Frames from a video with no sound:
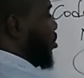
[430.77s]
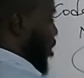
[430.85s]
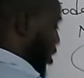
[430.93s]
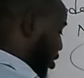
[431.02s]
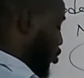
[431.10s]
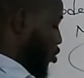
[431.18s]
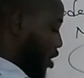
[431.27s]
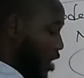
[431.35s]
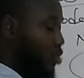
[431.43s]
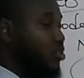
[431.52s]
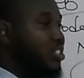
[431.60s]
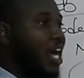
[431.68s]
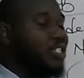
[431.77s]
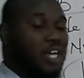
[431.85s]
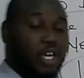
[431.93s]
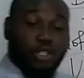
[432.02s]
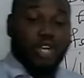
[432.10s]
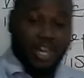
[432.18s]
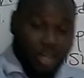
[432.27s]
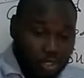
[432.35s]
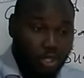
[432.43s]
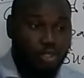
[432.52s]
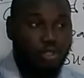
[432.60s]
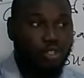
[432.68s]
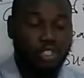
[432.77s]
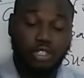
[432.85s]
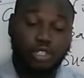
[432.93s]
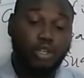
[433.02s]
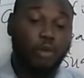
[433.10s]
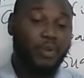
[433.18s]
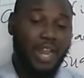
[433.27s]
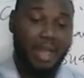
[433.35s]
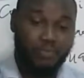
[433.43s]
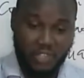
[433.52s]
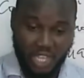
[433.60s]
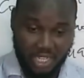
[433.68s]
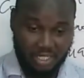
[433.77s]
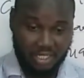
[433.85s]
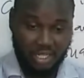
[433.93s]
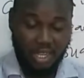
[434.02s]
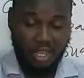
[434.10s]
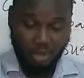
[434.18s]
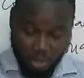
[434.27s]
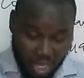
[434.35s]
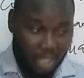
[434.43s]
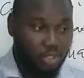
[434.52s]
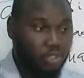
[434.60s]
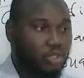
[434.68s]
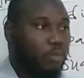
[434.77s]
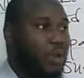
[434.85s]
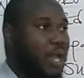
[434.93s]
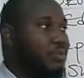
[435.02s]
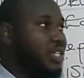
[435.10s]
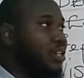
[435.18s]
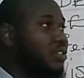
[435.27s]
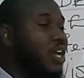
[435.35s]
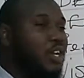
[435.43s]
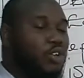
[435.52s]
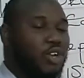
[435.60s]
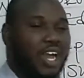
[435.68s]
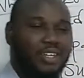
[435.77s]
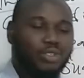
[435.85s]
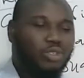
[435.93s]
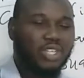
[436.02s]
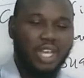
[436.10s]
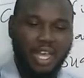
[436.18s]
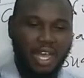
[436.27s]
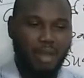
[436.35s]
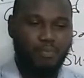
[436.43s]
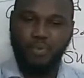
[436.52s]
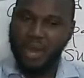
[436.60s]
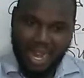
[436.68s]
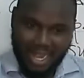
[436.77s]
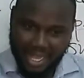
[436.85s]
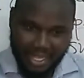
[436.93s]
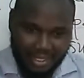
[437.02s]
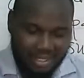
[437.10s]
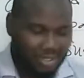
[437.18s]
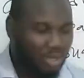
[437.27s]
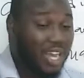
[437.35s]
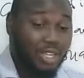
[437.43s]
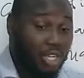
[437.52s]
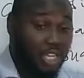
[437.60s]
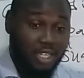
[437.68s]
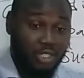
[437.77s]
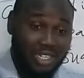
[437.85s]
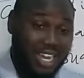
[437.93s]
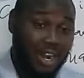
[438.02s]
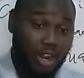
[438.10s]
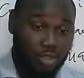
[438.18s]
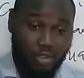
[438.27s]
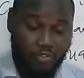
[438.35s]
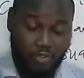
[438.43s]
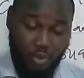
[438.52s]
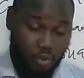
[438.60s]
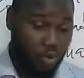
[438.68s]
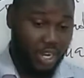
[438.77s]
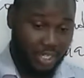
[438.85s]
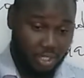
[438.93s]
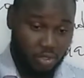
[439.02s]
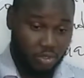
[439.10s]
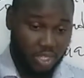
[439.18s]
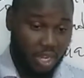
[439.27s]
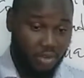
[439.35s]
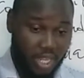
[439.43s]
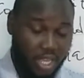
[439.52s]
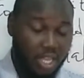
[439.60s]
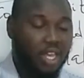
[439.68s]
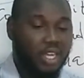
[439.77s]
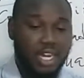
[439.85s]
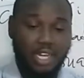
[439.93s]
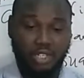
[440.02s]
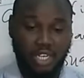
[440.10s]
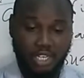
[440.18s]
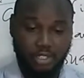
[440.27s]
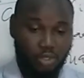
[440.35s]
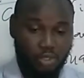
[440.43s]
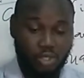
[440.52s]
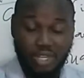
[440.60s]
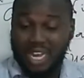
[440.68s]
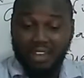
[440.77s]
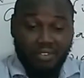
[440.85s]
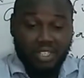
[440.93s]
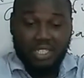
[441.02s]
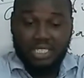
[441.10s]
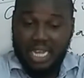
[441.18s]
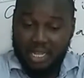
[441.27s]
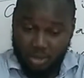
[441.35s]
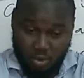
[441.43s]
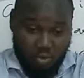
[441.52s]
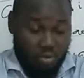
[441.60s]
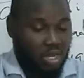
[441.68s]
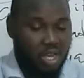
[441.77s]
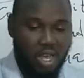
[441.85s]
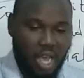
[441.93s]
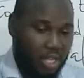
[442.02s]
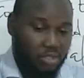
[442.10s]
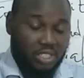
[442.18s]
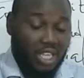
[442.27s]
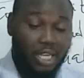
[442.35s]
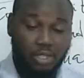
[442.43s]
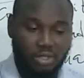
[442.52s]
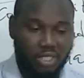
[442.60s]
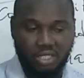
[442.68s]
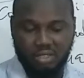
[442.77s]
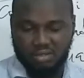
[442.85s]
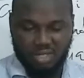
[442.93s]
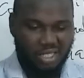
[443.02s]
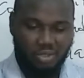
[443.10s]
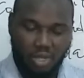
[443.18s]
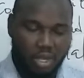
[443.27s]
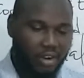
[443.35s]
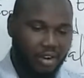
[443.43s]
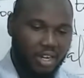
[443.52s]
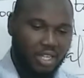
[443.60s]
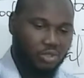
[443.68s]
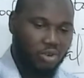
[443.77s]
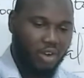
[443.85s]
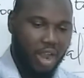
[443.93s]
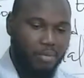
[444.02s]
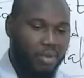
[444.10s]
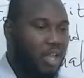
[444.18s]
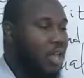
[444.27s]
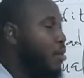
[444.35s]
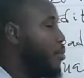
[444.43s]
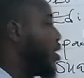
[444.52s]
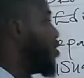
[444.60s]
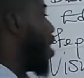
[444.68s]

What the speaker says: and you can use that. You can also use Sublime Text. You can use Sublime Text. You can use brackets. You can use. There are a lot of code editors out there that you can use. You can even design your own and you start using. There's no crime. But